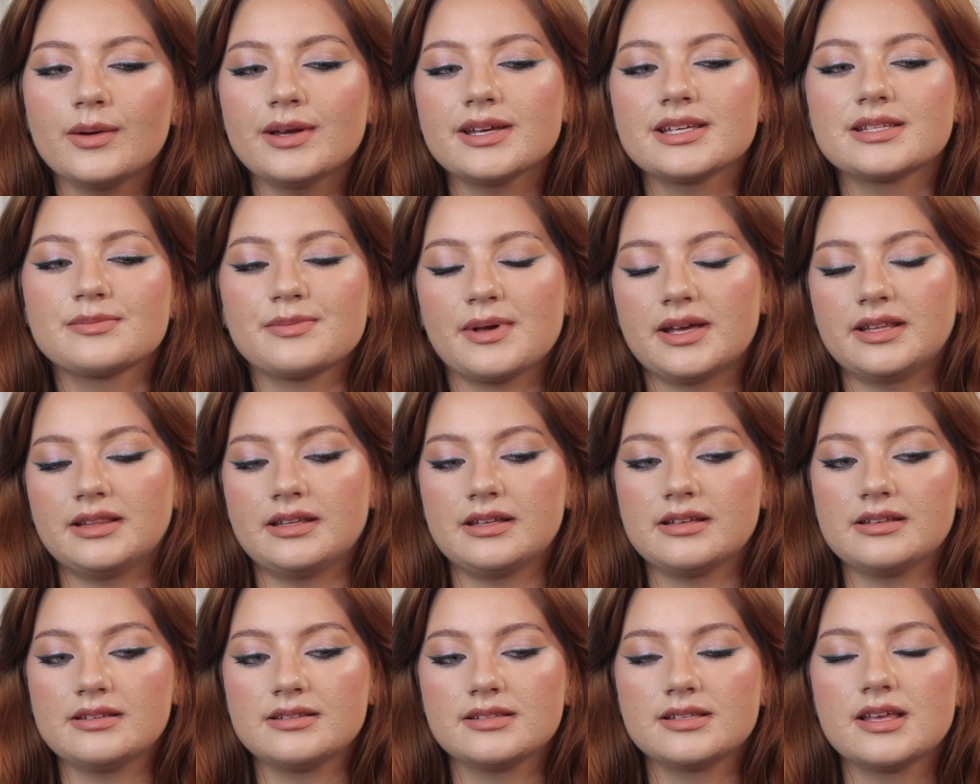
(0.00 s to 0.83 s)
I explain
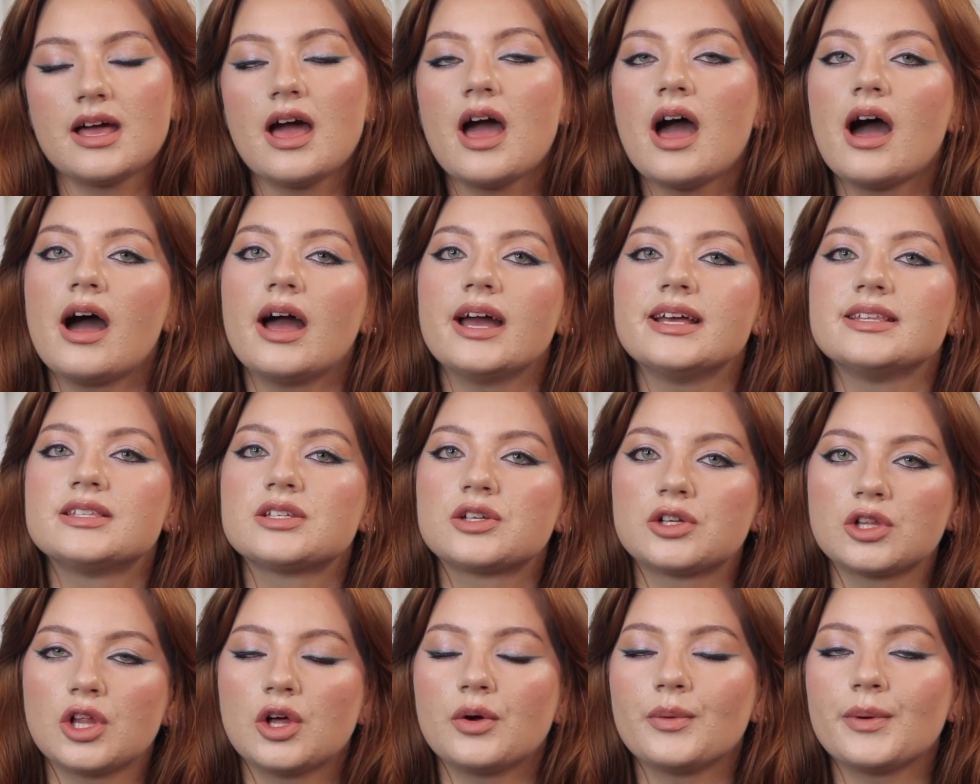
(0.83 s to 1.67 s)
this? It's
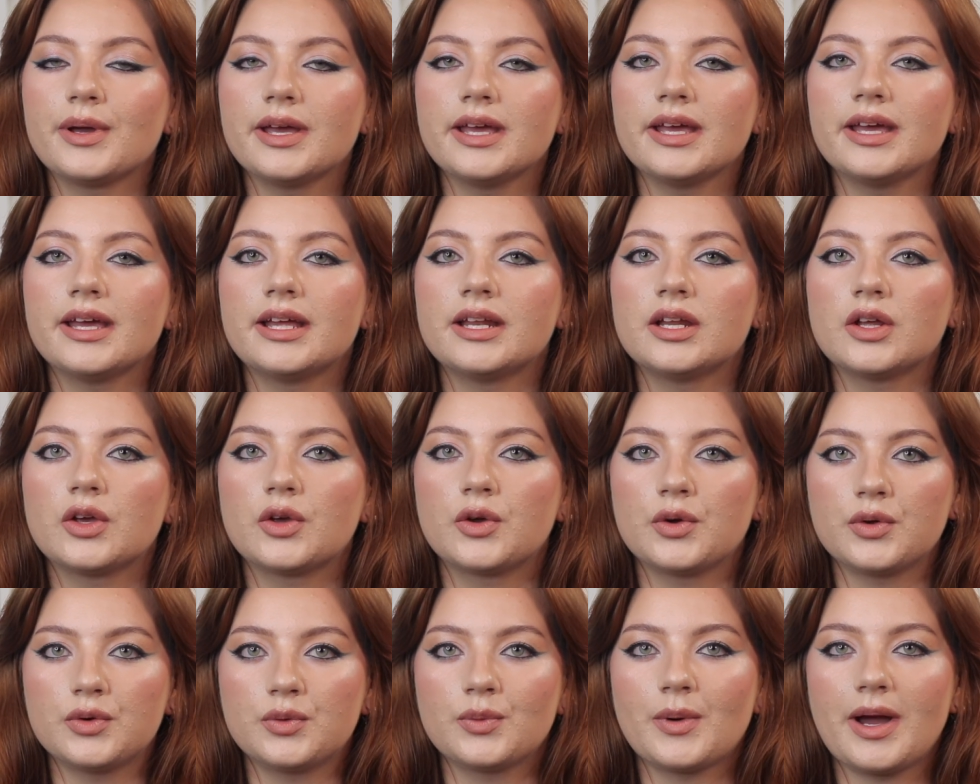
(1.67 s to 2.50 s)
glowy in a
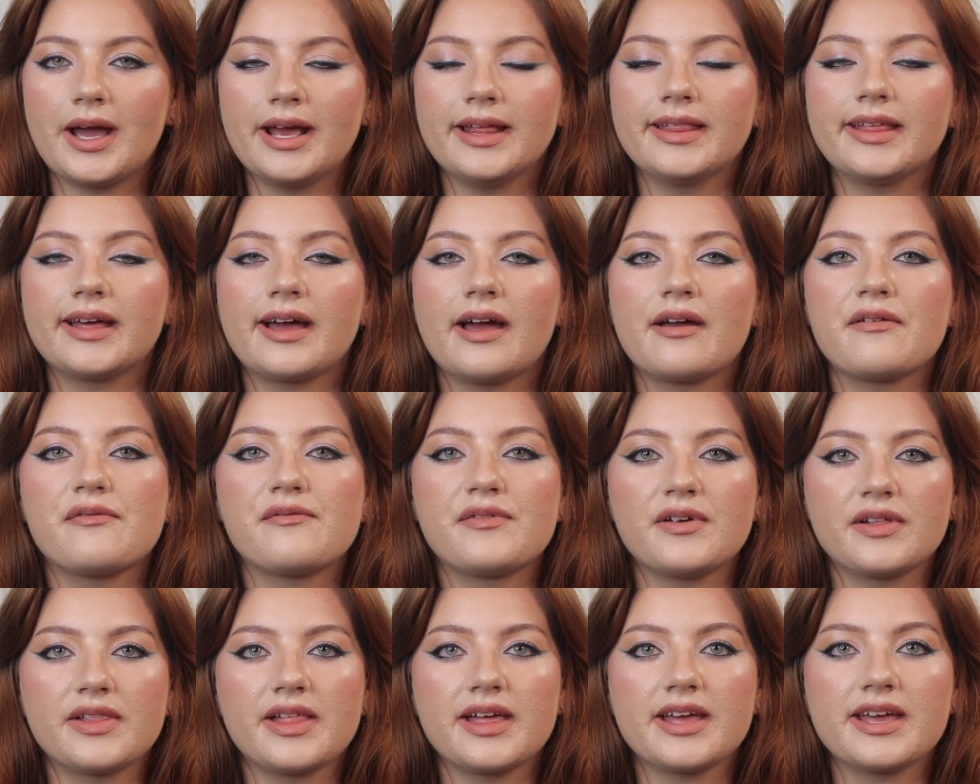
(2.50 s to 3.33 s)
good way. Like I
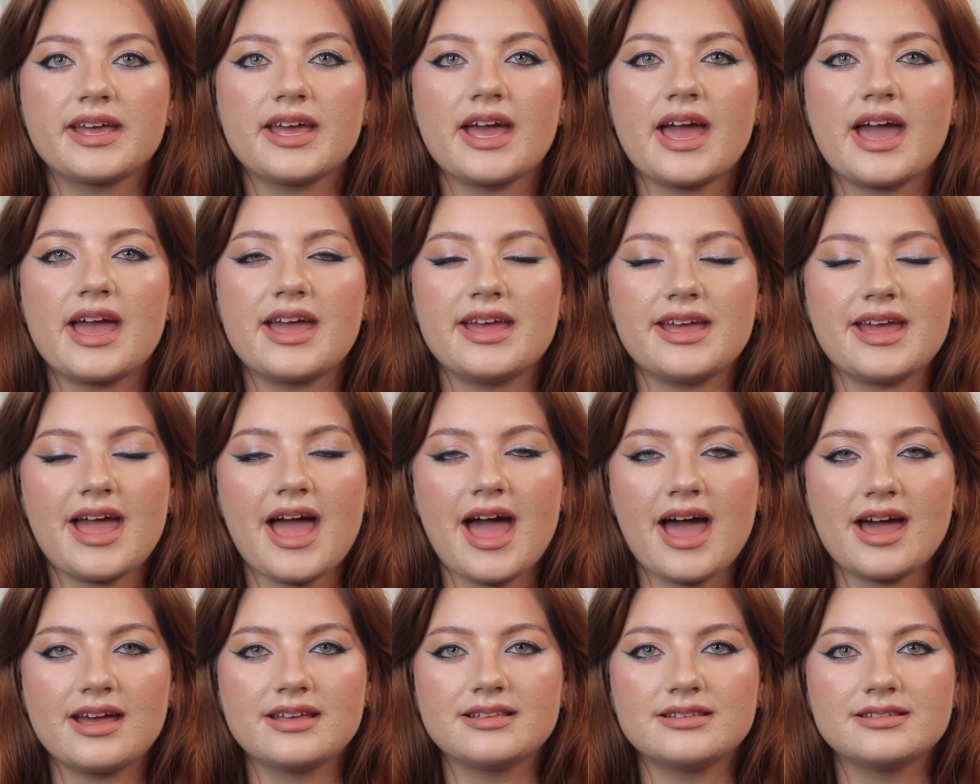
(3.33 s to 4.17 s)
feel like it
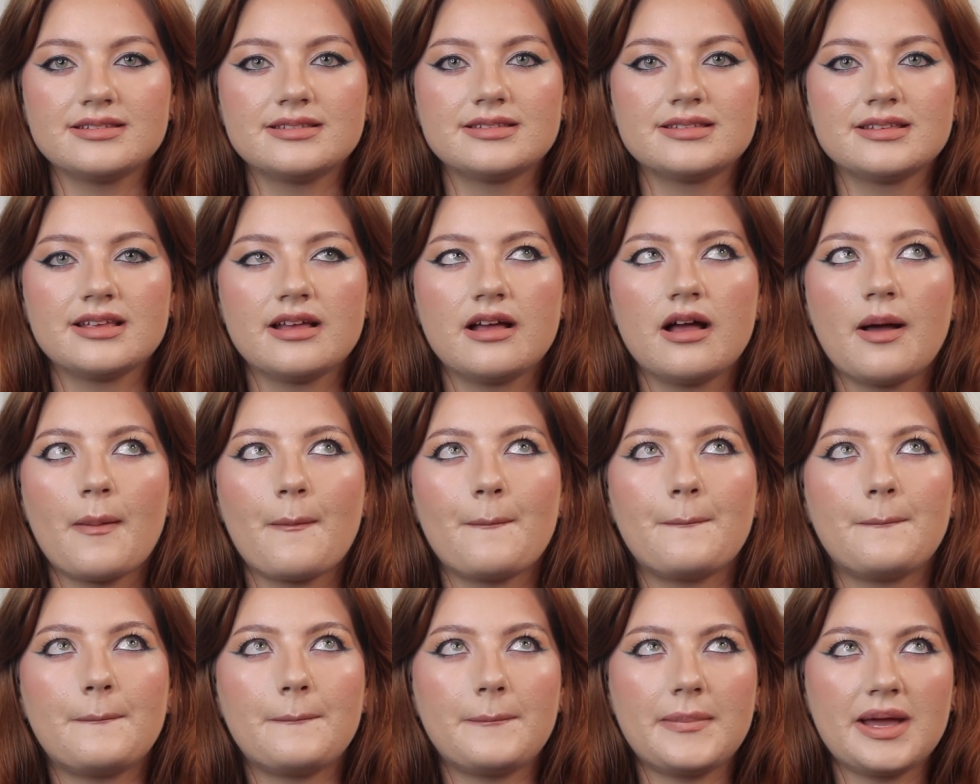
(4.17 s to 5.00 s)
has
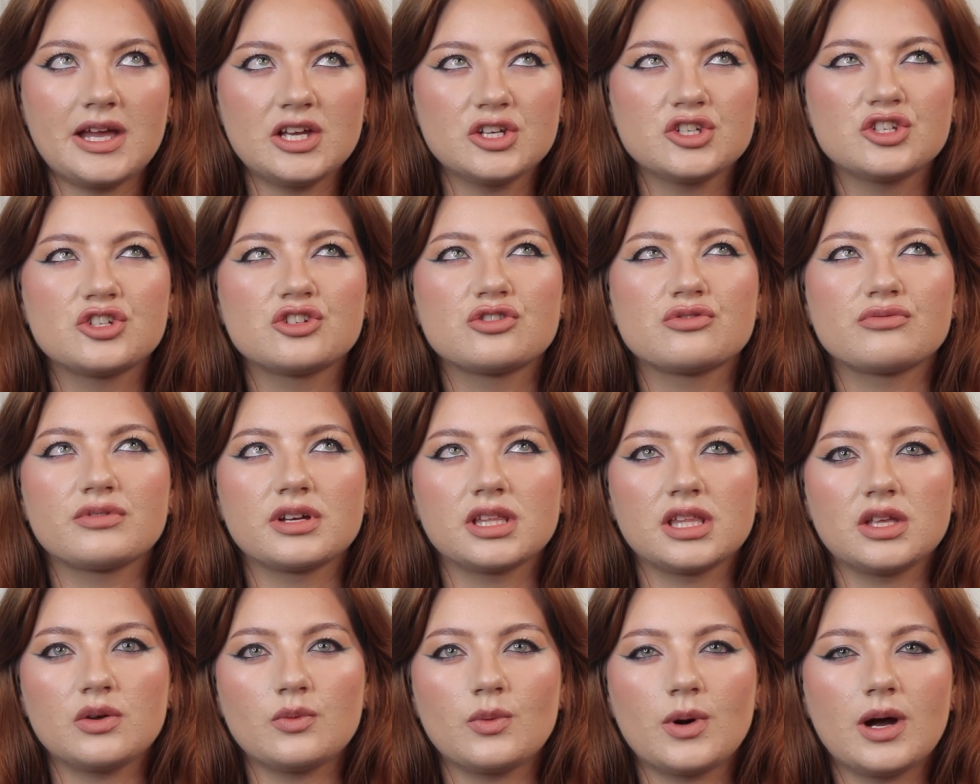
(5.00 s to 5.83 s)
meshed
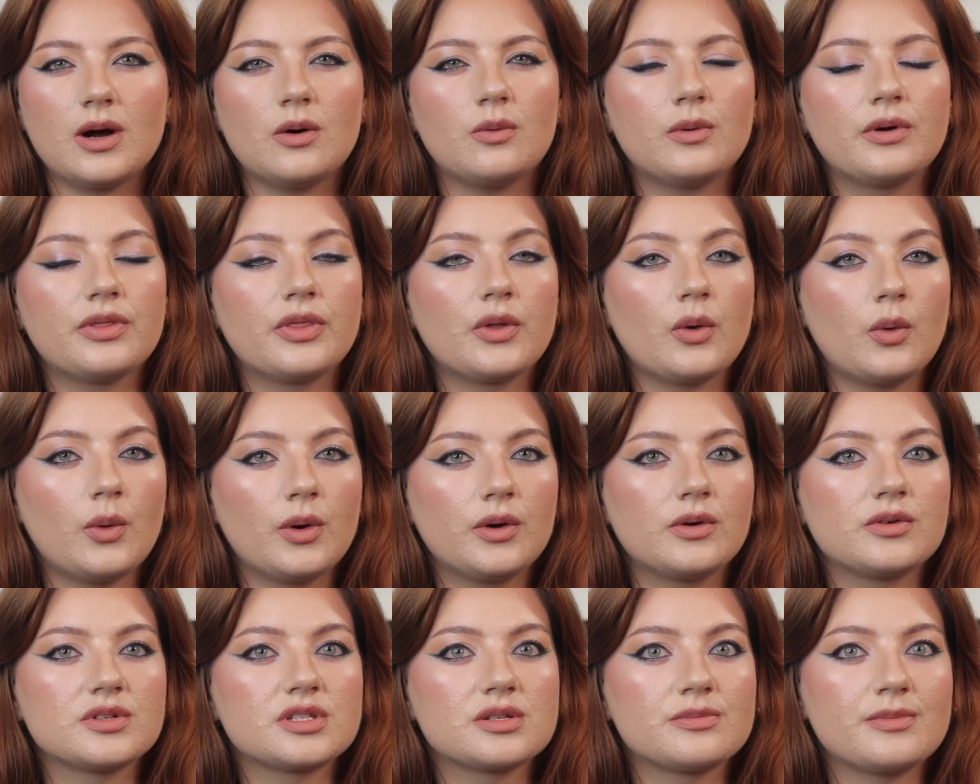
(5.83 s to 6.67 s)
really well with the
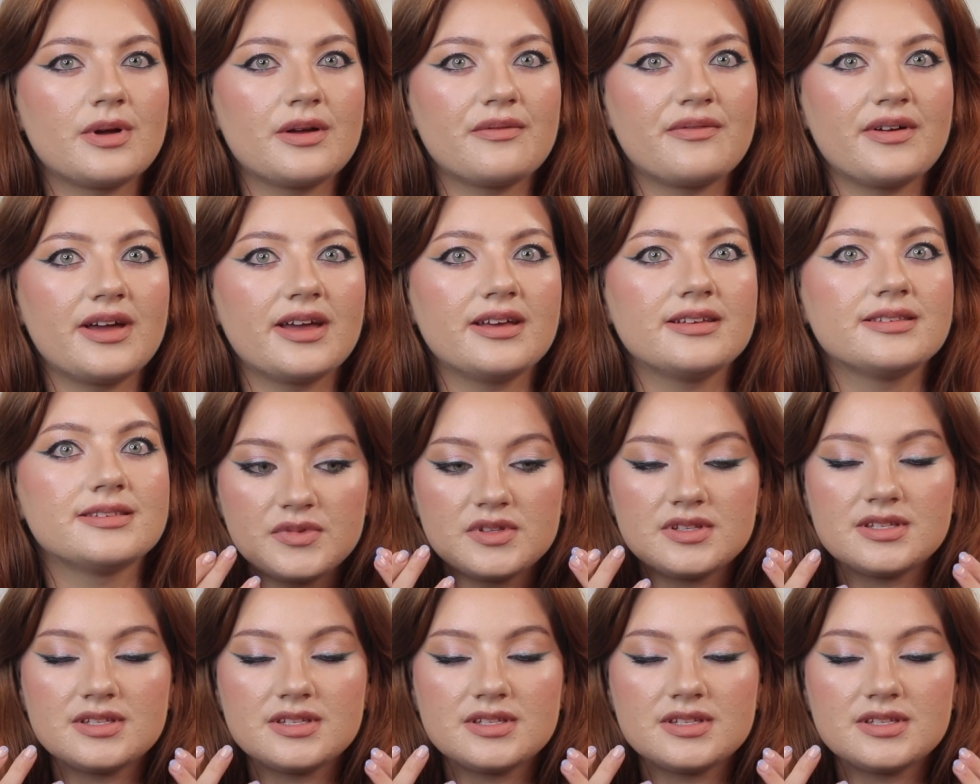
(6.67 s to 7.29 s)
oils on my face.